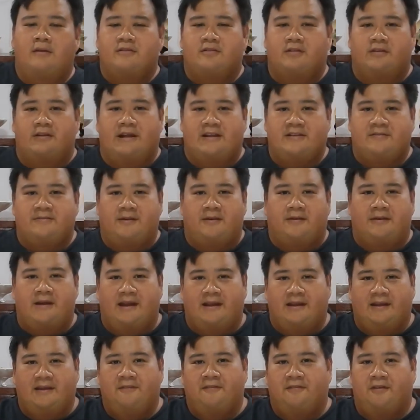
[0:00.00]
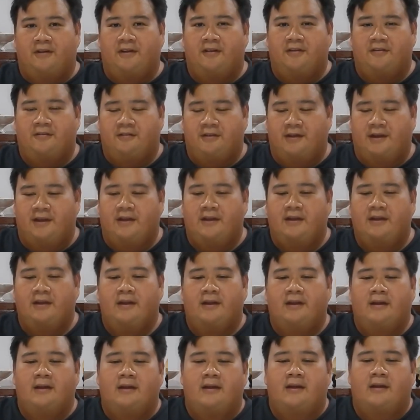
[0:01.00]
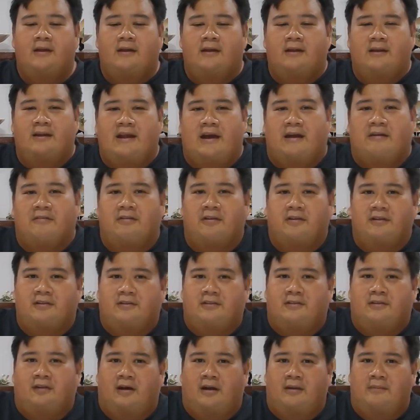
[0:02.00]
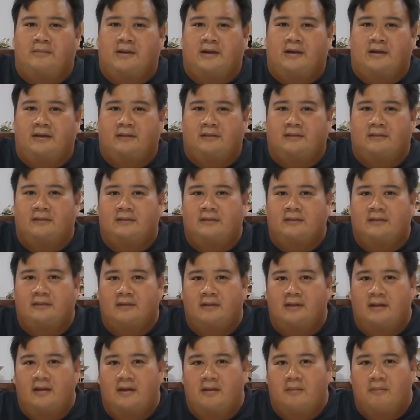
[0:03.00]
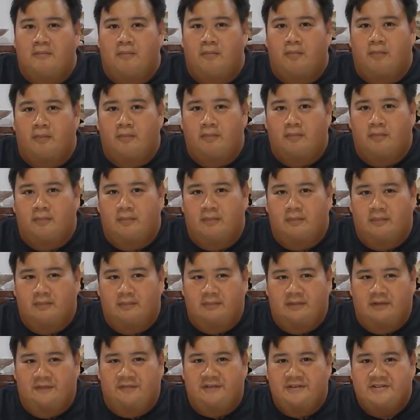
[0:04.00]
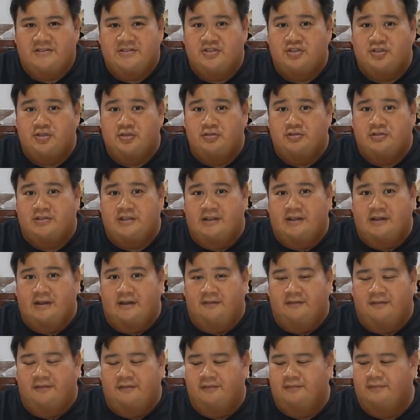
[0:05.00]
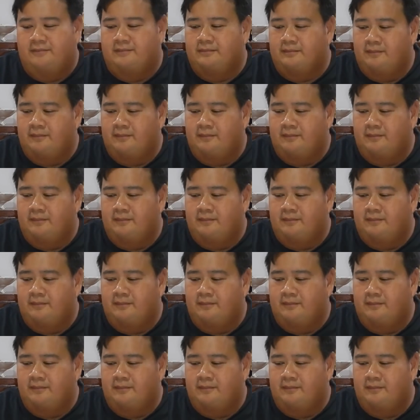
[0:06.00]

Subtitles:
So that's my ranking for the three. Now we'll talk about if it's juicy enough.